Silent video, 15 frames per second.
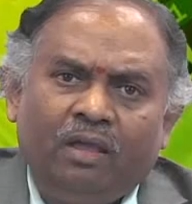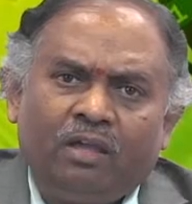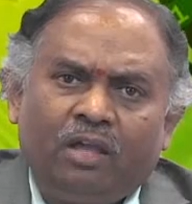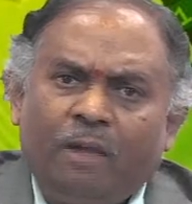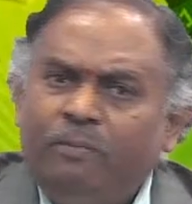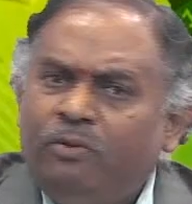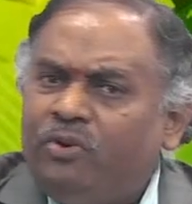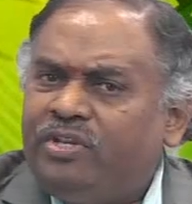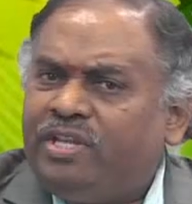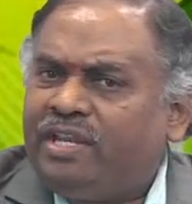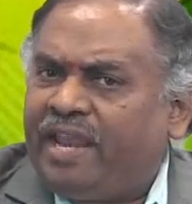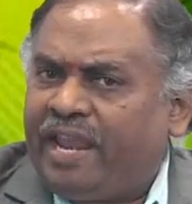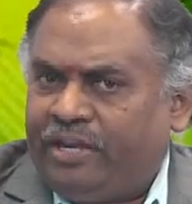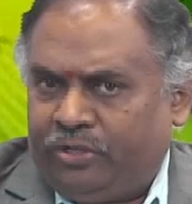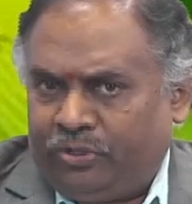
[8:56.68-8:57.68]
Community
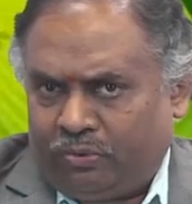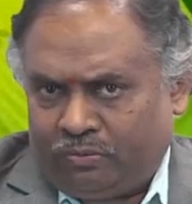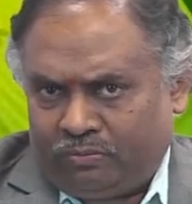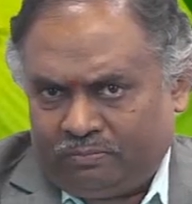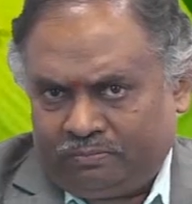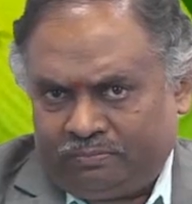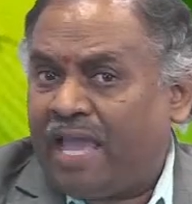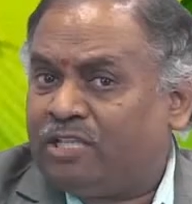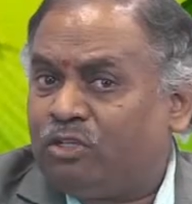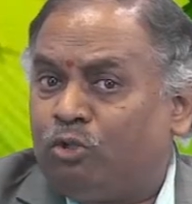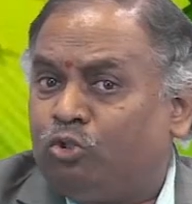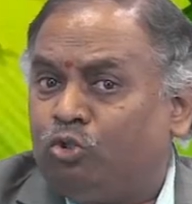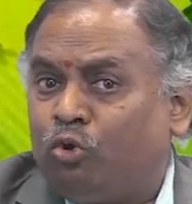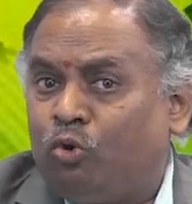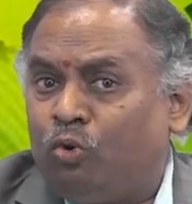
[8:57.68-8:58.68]
radio has
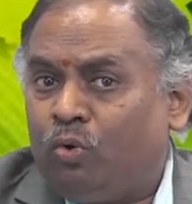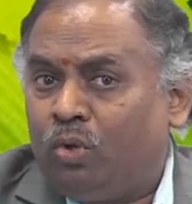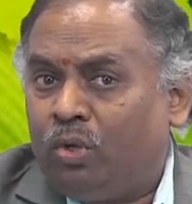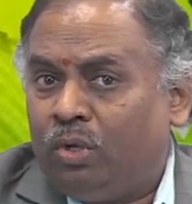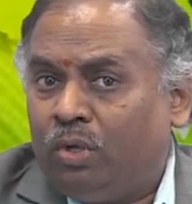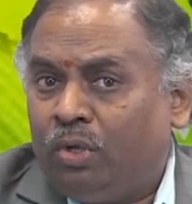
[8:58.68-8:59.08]
also